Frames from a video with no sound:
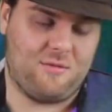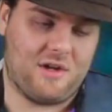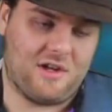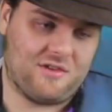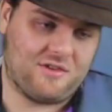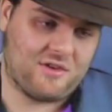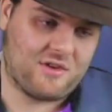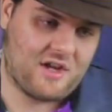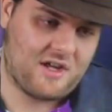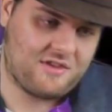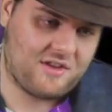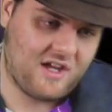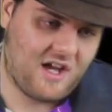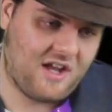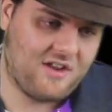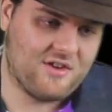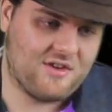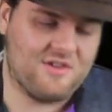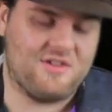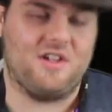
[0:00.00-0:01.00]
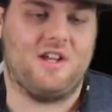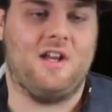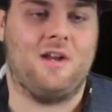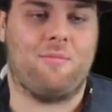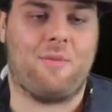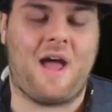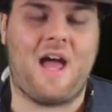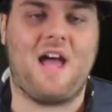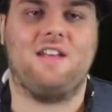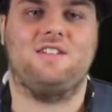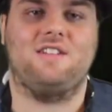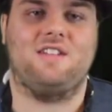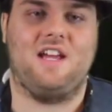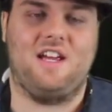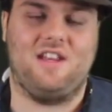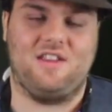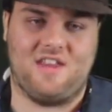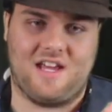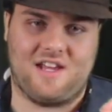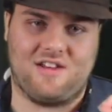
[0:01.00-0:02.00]
We also got the others in a past
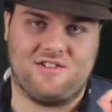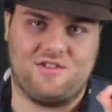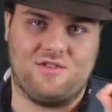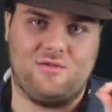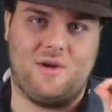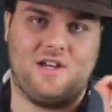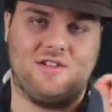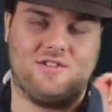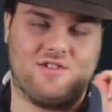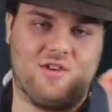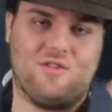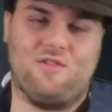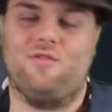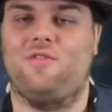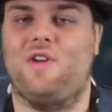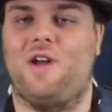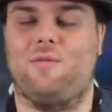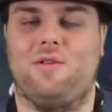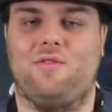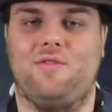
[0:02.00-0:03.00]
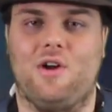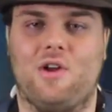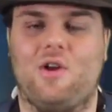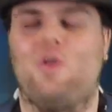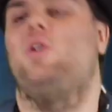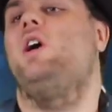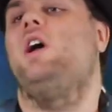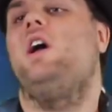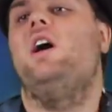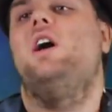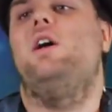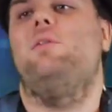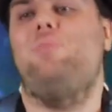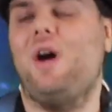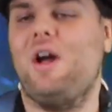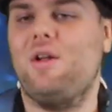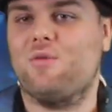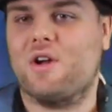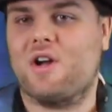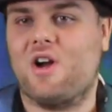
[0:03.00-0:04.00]
state thanks to a certain family photo.
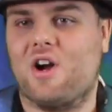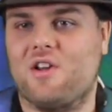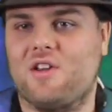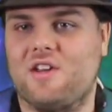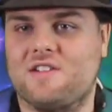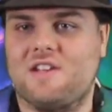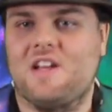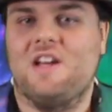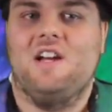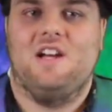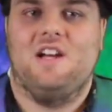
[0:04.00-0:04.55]
But regardless,